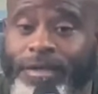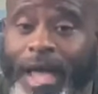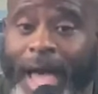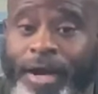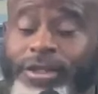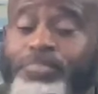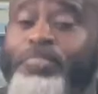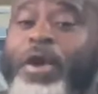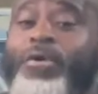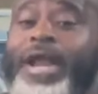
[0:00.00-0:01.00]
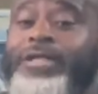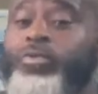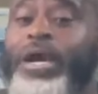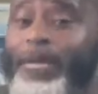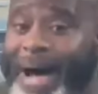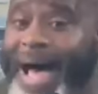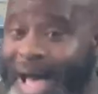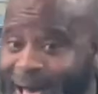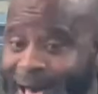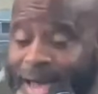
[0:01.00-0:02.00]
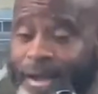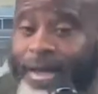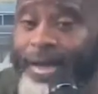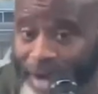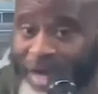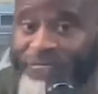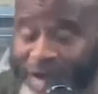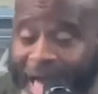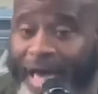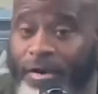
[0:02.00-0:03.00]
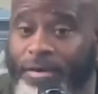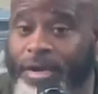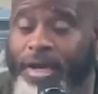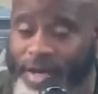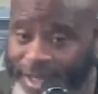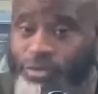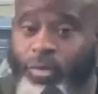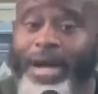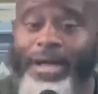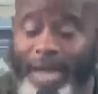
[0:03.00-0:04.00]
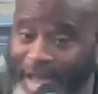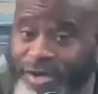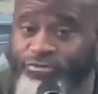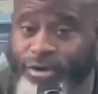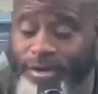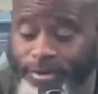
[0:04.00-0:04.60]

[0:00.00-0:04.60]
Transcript: And the spirit that's really behind that flattery is really hatred.